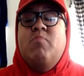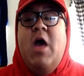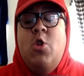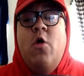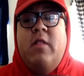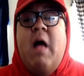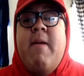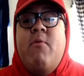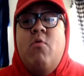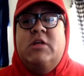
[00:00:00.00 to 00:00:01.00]
I know a lot of
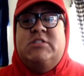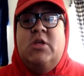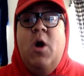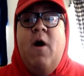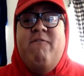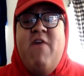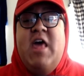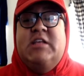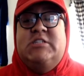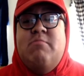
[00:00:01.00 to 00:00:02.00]
people would have said, "Oh, a
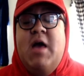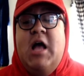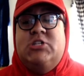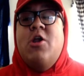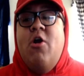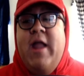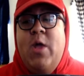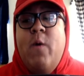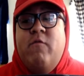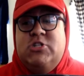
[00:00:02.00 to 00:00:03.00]
fantasy match, Kurt
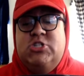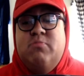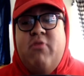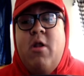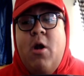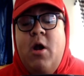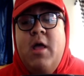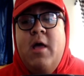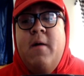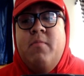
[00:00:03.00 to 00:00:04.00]
Angle versus Bret Hart."